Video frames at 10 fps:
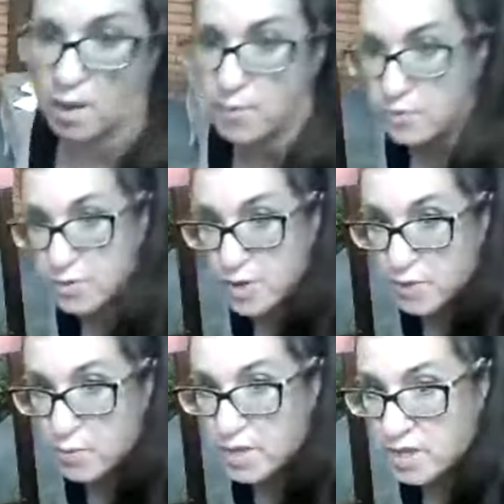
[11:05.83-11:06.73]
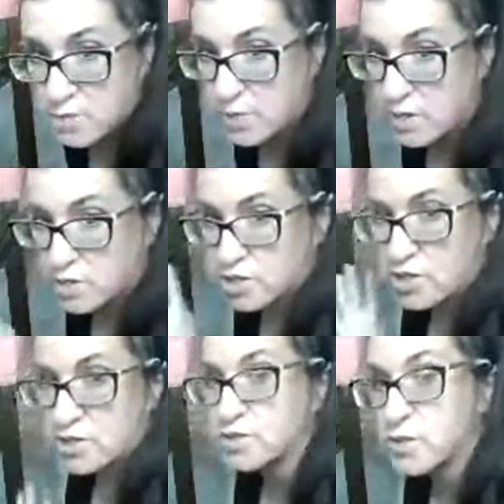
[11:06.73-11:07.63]
hop over to my other page, but I'm going to show
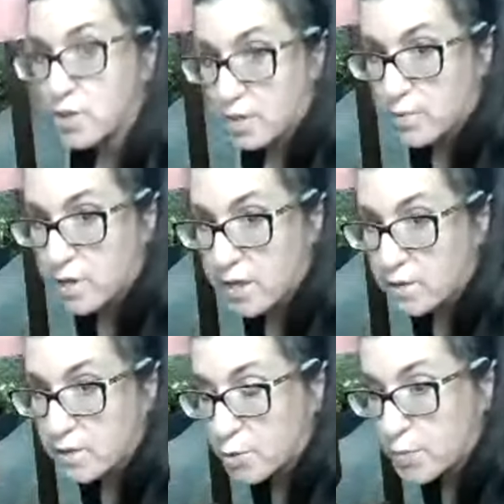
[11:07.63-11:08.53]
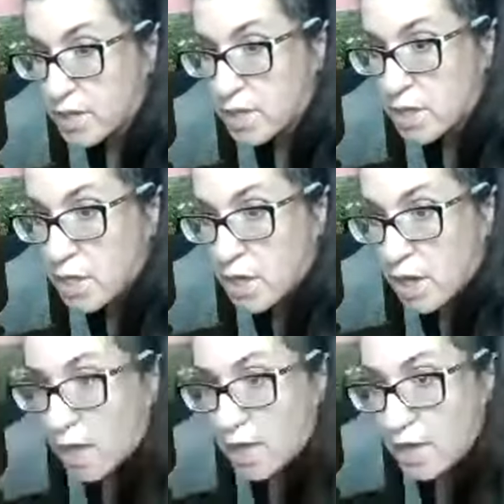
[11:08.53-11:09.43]
you how to do an ombre a little bit.
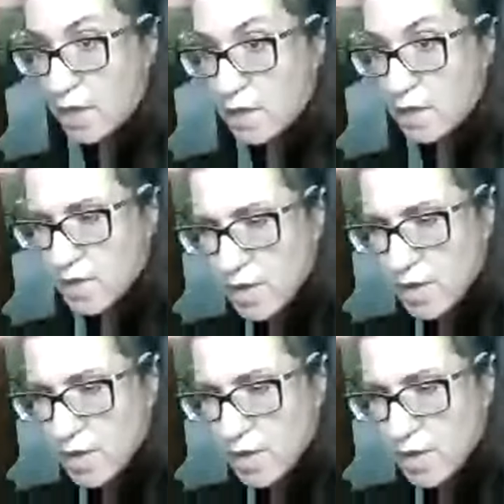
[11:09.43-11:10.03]
And